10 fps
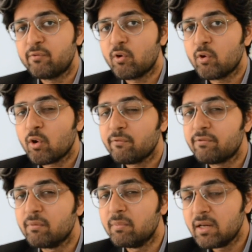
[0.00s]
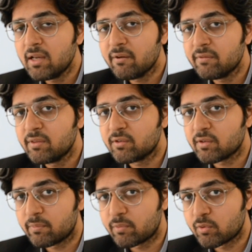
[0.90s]
And if you're not familiar
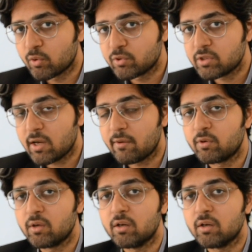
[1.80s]
with this approach,